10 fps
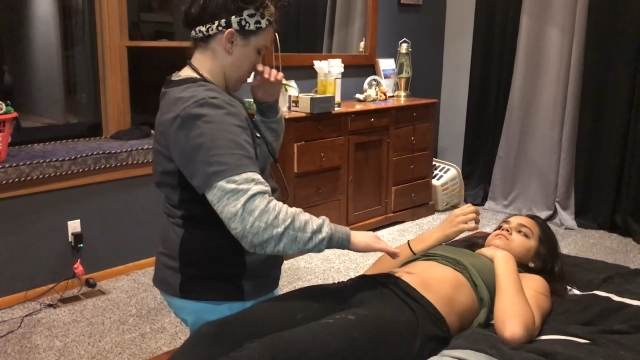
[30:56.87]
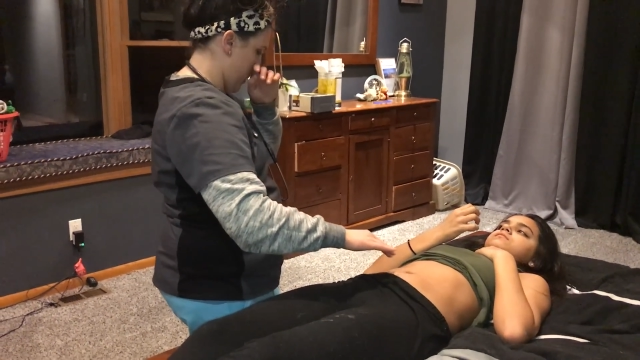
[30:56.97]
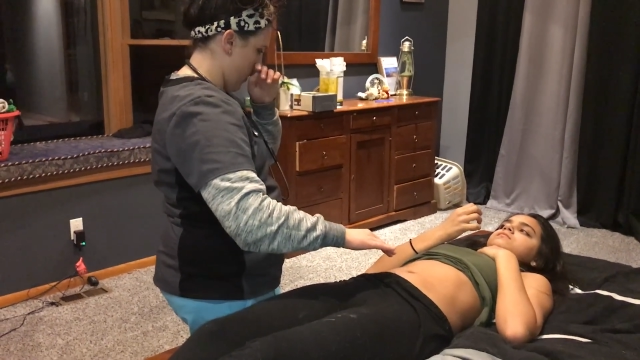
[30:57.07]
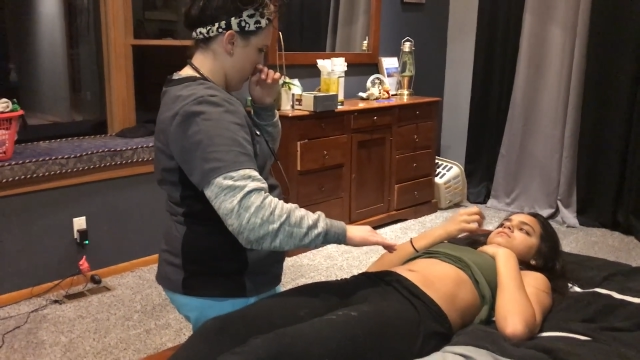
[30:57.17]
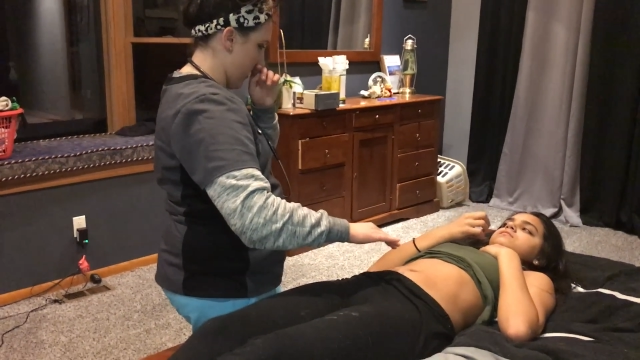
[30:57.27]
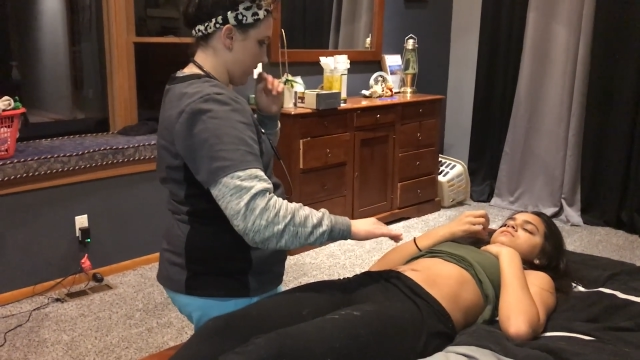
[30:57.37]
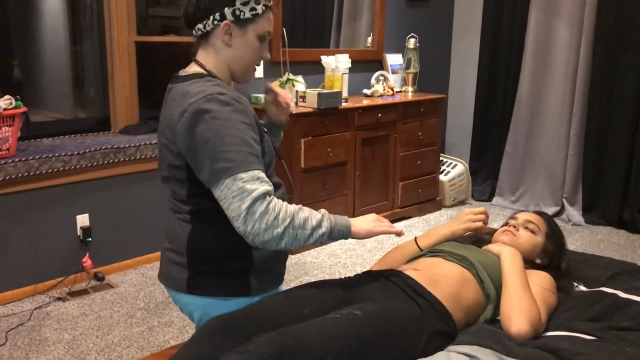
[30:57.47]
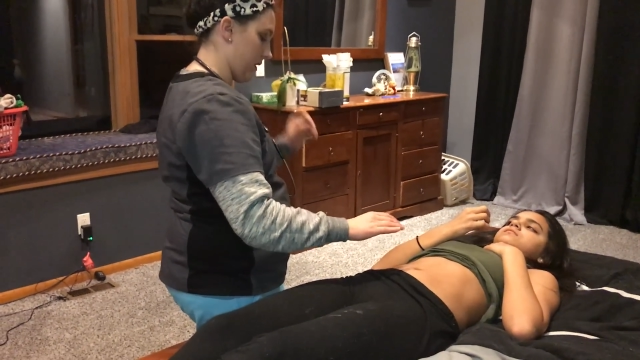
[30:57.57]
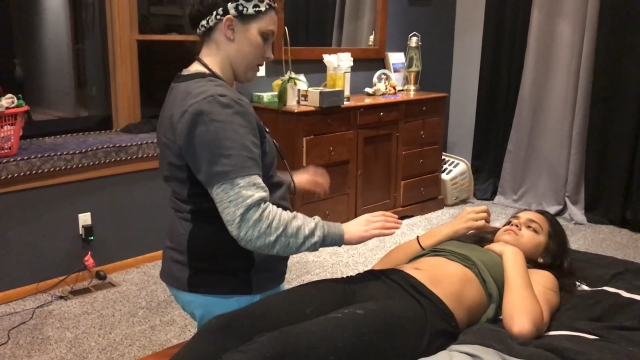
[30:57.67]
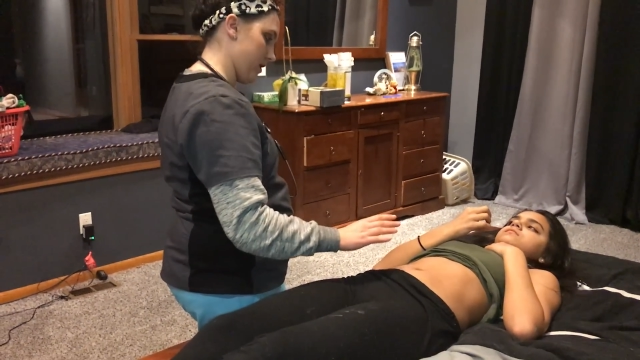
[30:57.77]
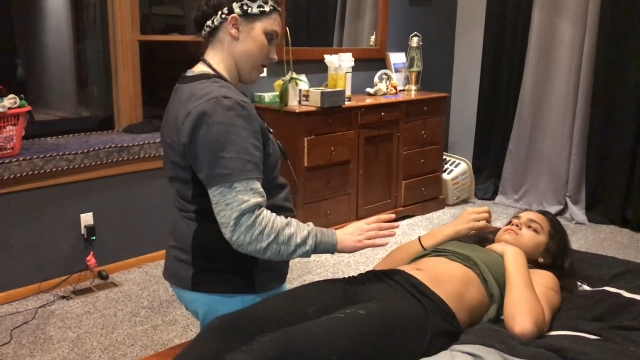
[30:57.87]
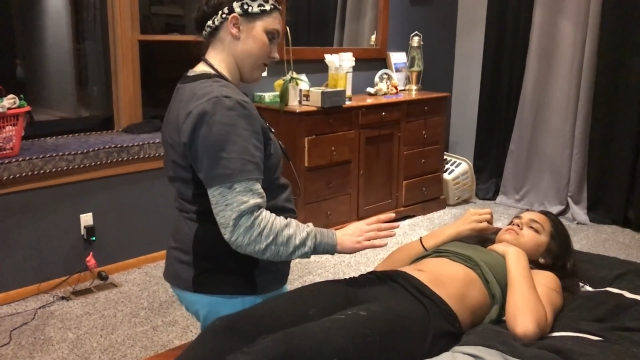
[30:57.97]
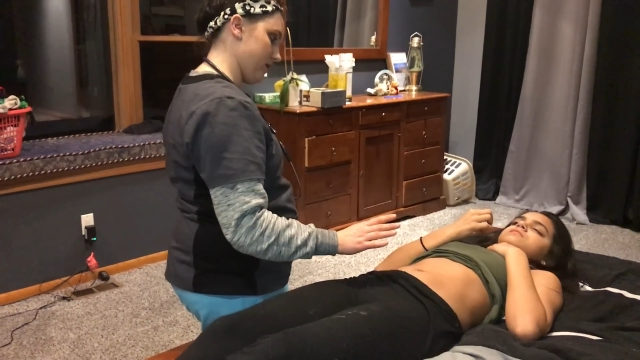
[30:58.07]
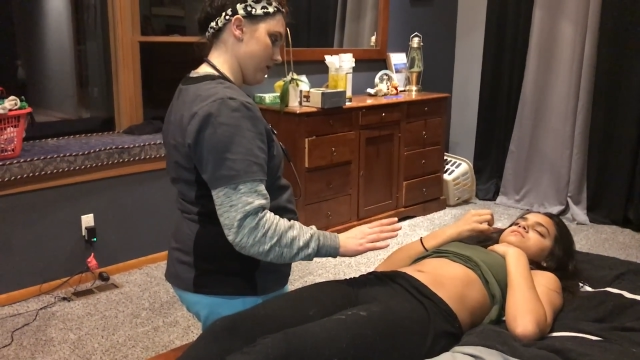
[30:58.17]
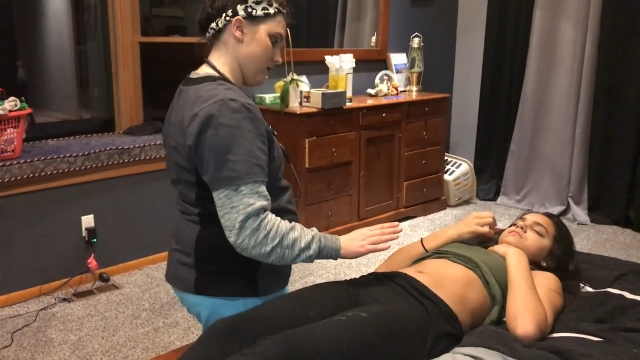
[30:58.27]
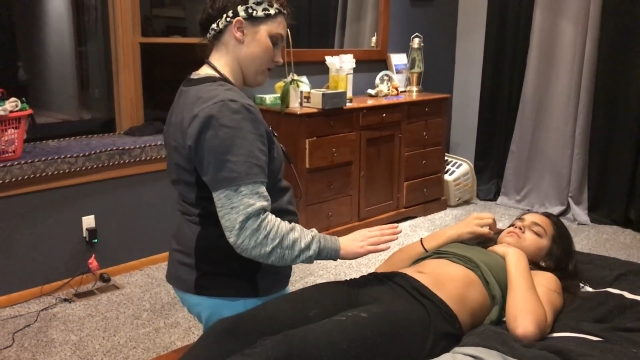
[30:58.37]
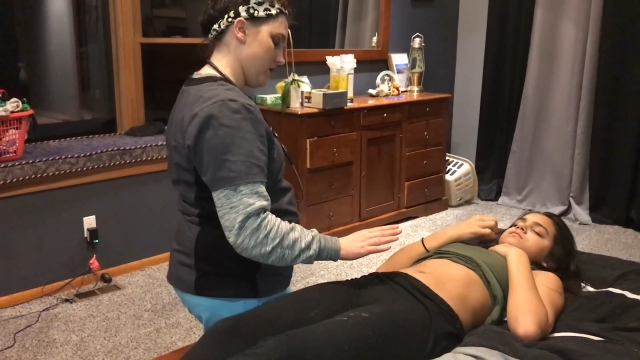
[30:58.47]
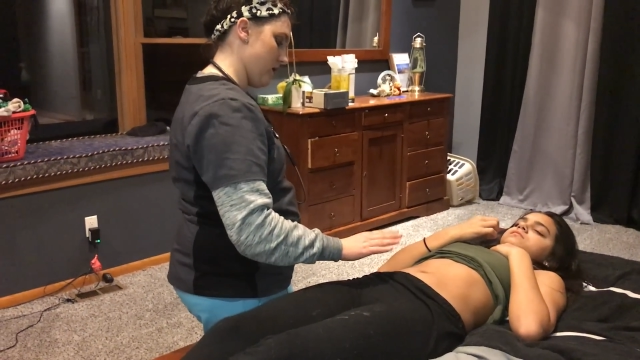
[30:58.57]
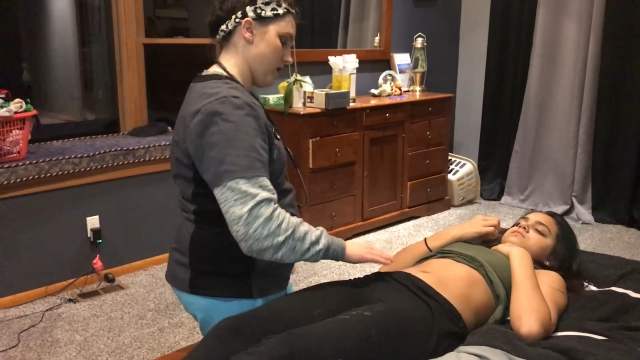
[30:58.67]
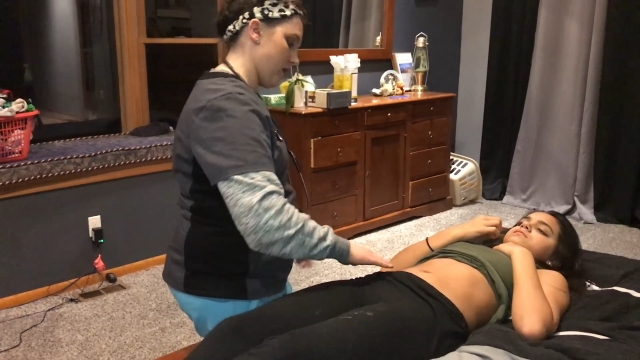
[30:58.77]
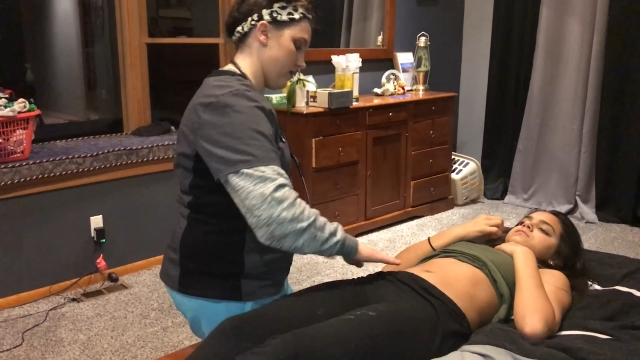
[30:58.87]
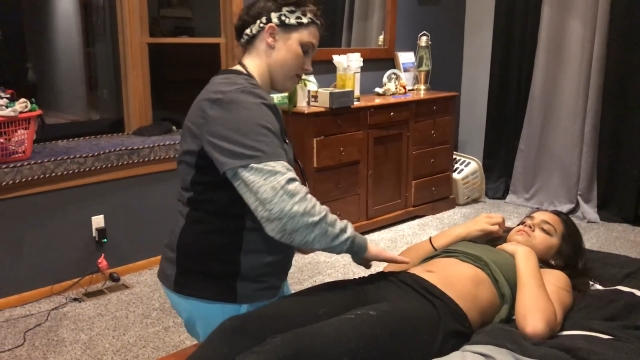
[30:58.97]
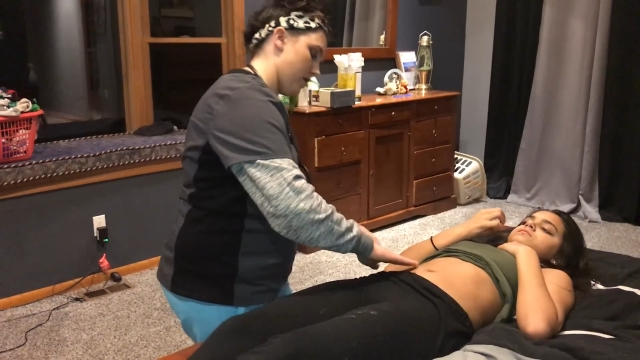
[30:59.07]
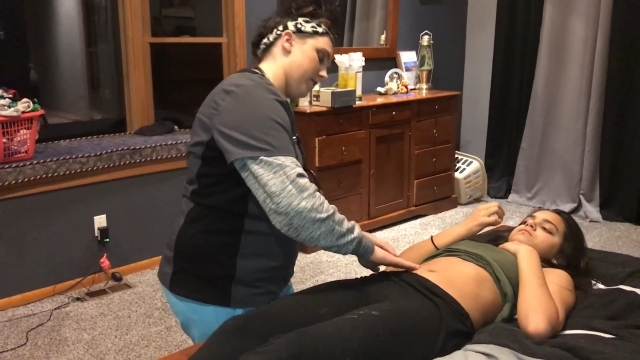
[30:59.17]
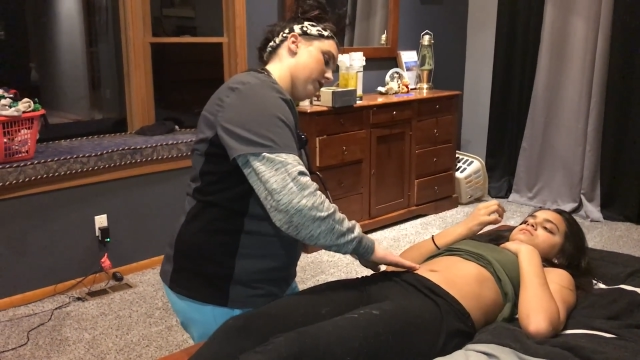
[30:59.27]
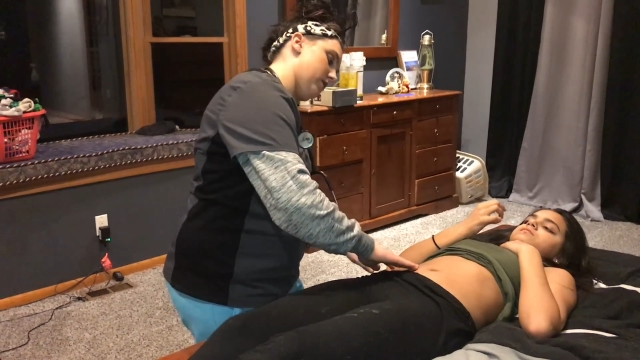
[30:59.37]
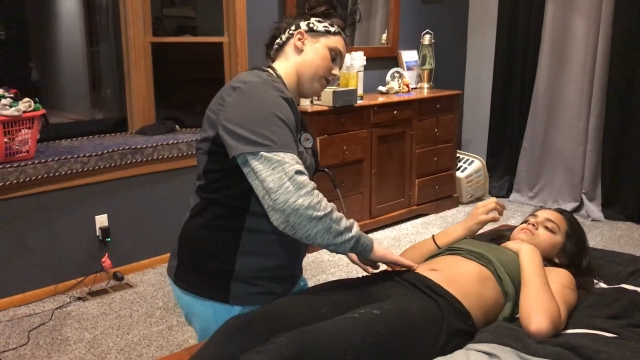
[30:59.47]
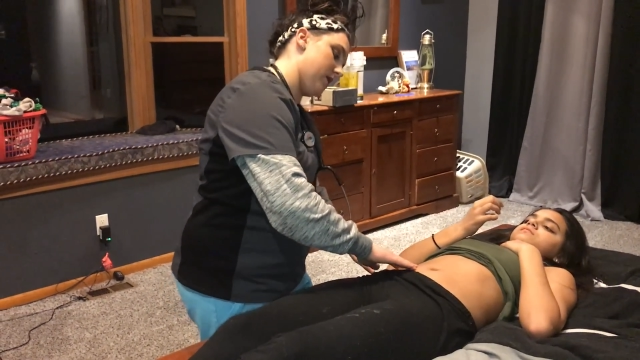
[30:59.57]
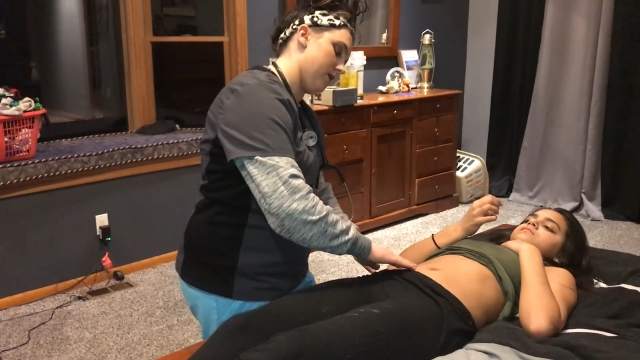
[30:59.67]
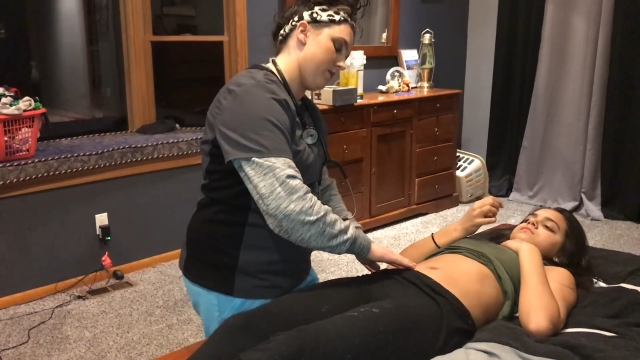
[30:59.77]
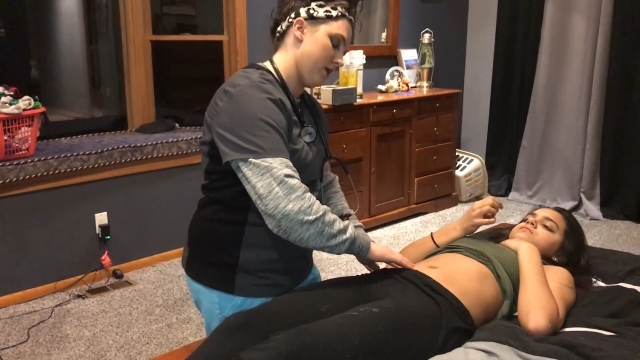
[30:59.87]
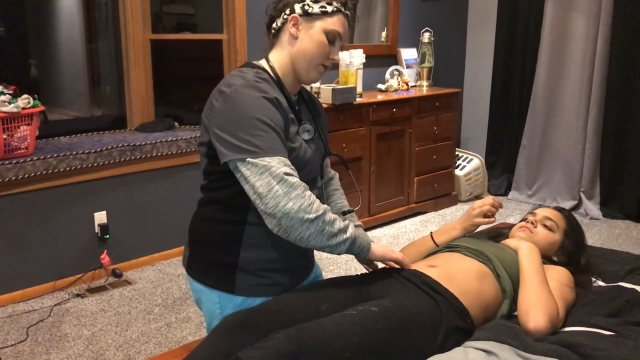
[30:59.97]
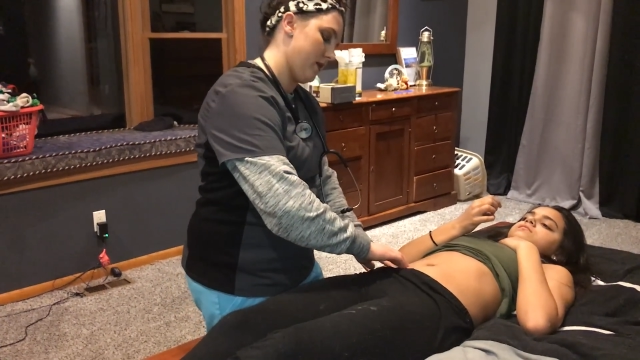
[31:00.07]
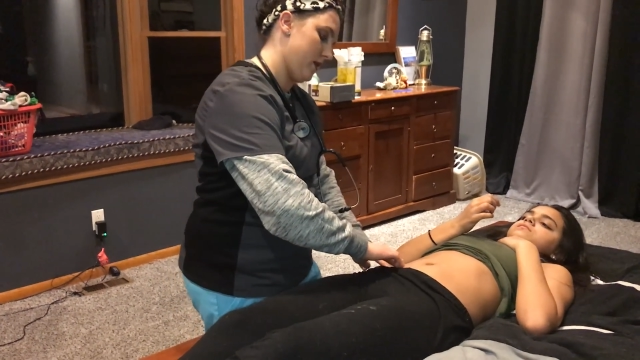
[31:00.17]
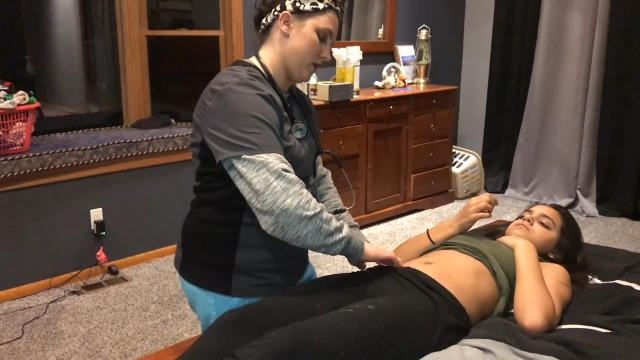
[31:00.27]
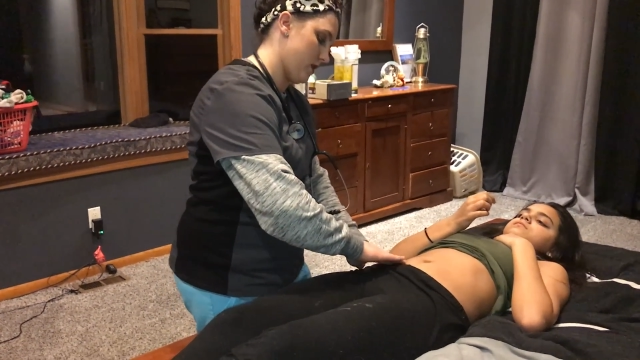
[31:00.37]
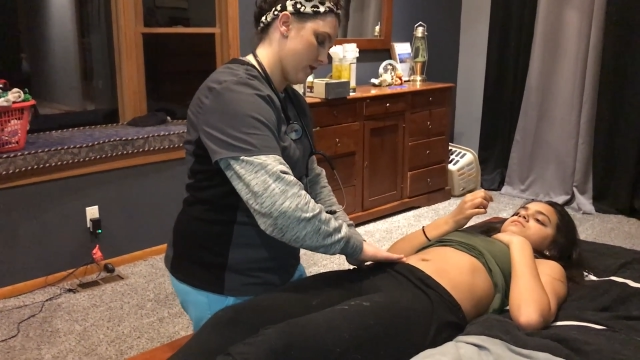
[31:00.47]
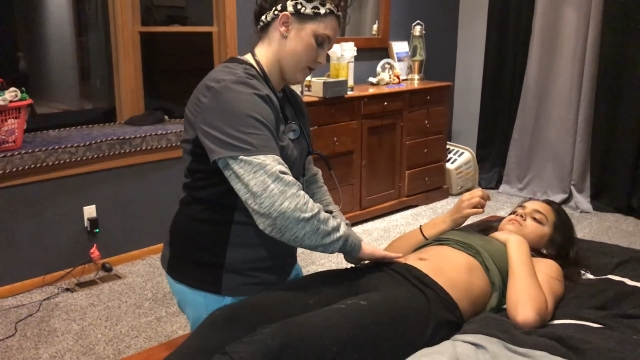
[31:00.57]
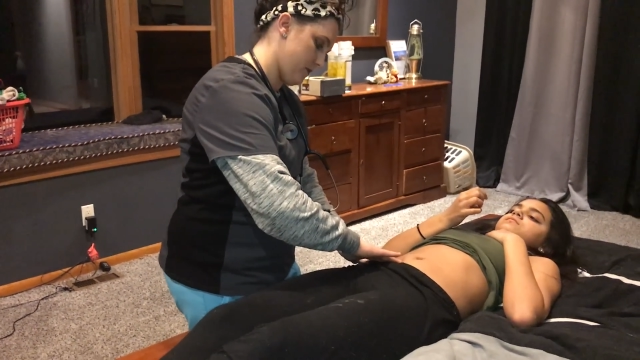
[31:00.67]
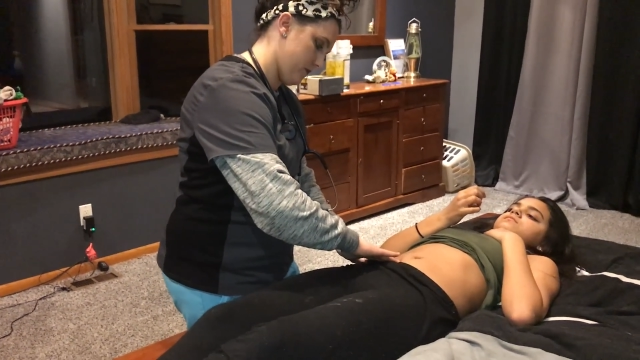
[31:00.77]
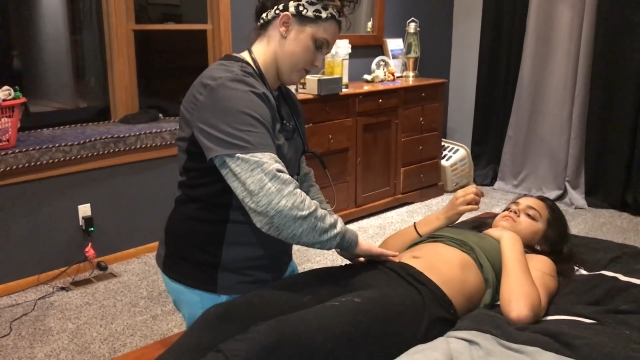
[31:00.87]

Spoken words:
No pain or tenderness? Okay, so now I'm gonna do deep palpation.